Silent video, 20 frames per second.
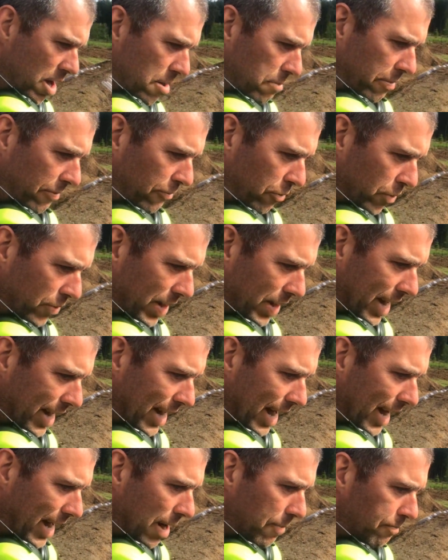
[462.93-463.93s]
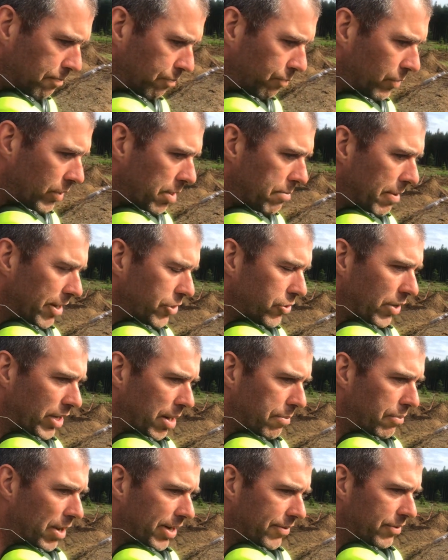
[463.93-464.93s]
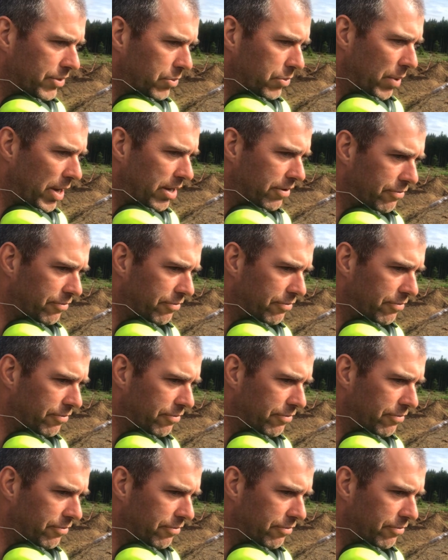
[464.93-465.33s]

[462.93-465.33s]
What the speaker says: before they get up, make sure I got breakfast waiting